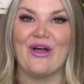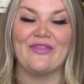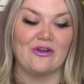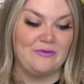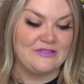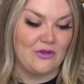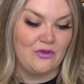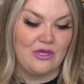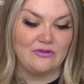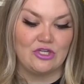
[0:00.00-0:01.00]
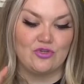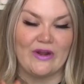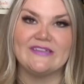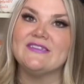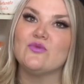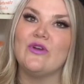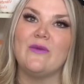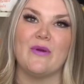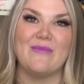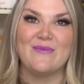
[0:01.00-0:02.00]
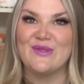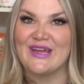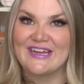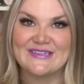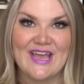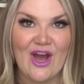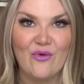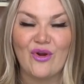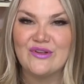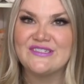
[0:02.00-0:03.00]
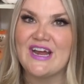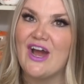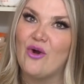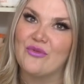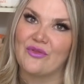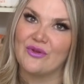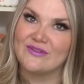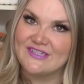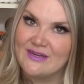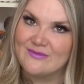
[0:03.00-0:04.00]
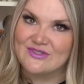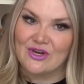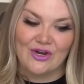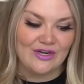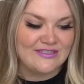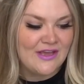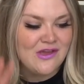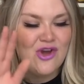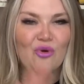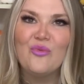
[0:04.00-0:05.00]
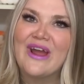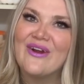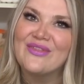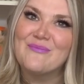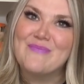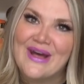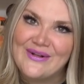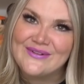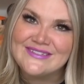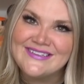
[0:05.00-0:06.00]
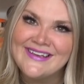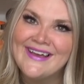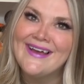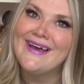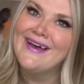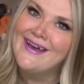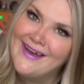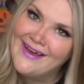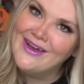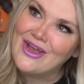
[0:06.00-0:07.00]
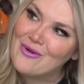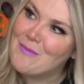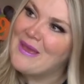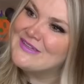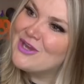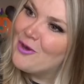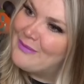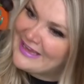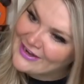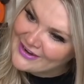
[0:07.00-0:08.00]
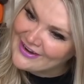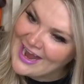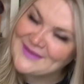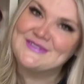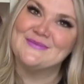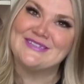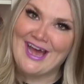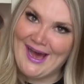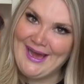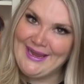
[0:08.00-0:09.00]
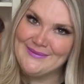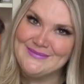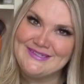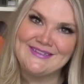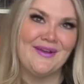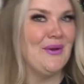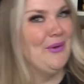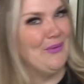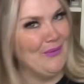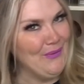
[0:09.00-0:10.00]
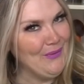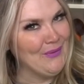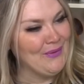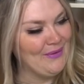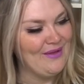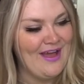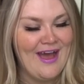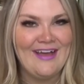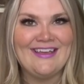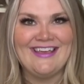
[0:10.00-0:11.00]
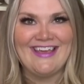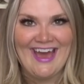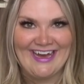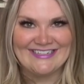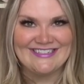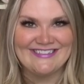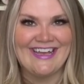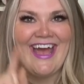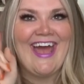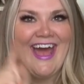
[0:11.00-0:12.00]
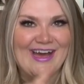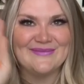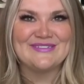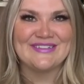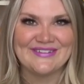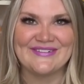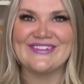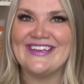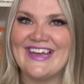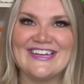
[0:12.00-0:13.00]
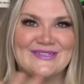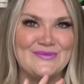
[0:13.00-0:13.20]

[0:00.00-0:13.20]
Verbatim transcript: I thought it'd be so cute to dress as Woody, but maybe like as a cowgirl style with a little denim skirt. Wear the belt. Go to Pixar Pier, have some times. Ooh. Yes, absolutely yes.